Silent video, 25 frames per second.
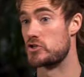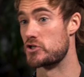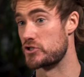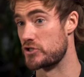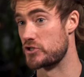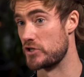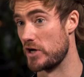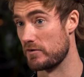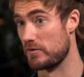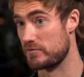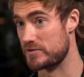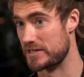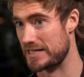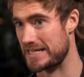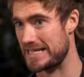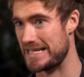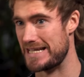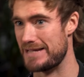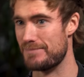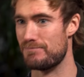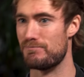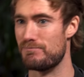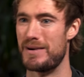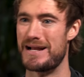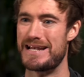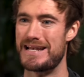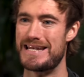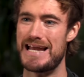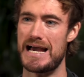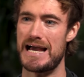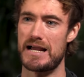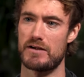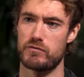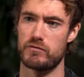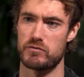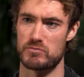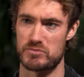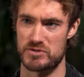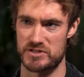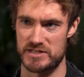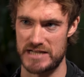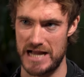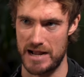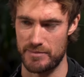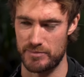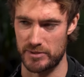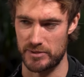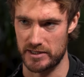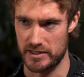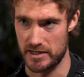just enough to keep my neck from
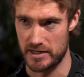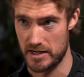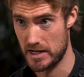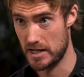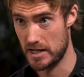snapping.